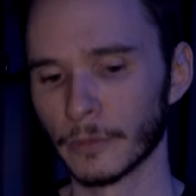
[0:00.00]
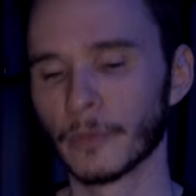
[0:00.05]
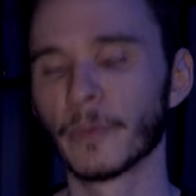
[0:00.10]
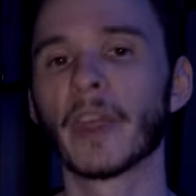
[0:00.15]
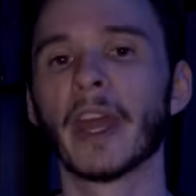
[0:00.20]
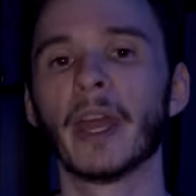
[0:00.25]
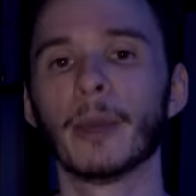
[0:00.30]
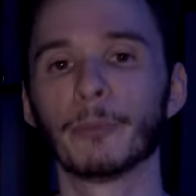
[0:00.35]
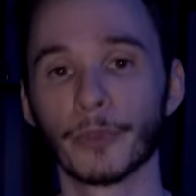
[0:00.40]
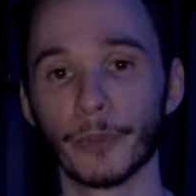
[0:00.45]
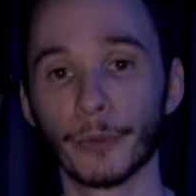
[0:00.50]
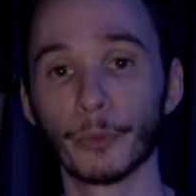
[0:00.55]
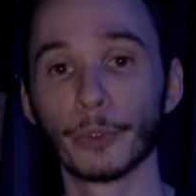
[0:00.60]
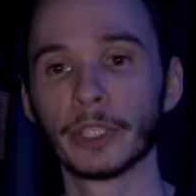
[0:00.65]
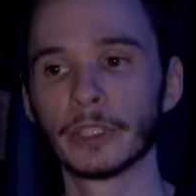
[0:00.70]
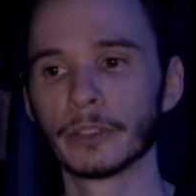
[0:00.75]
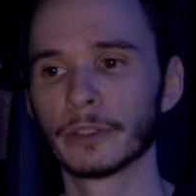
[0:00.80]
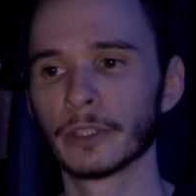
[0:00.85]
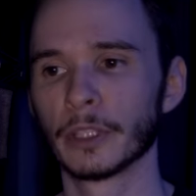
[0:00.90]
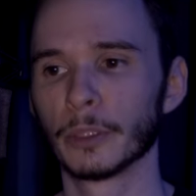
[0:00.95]
the
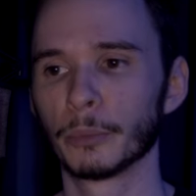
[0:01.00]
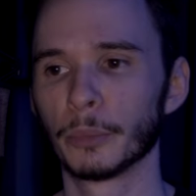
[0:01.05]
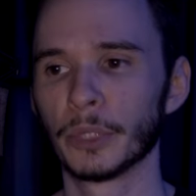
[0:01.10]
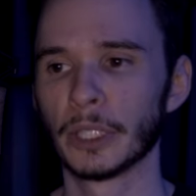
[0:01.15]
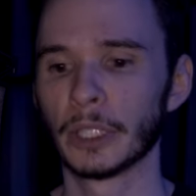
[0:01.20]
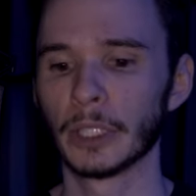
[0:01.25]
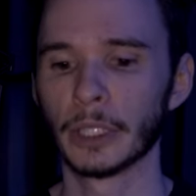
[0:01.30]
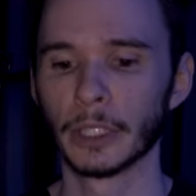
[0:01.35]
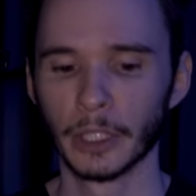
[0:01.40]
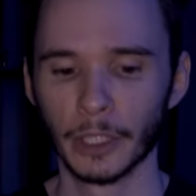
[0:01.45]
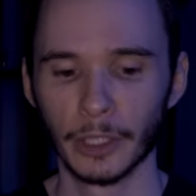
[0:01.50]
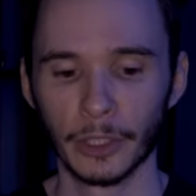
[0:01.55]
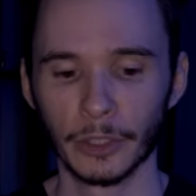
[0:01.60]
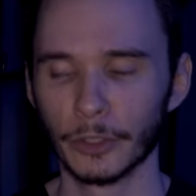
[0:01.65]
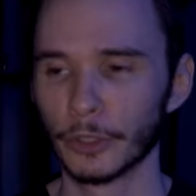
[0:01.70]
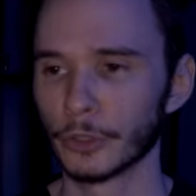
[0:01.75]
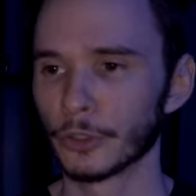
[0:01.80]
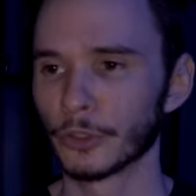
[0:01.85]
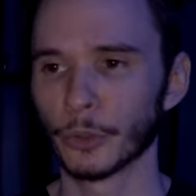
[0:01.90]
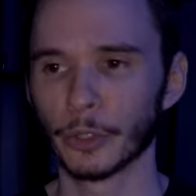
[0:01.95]
M3 is going to be
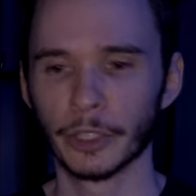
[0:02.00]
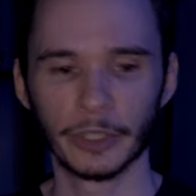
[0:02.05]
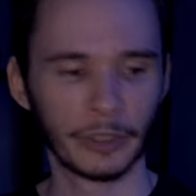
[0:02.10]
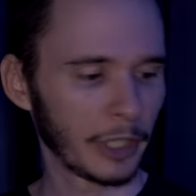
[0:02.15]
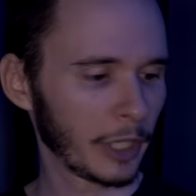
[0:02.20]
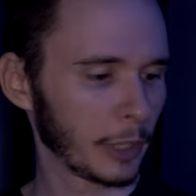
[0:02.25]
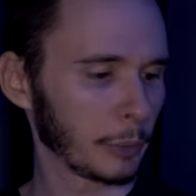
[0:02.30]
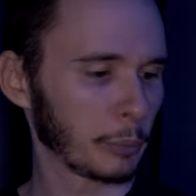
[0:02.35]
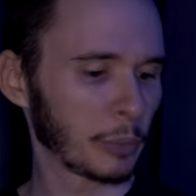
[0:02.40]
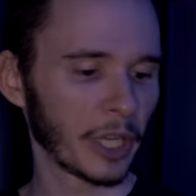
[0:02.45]
your choice there.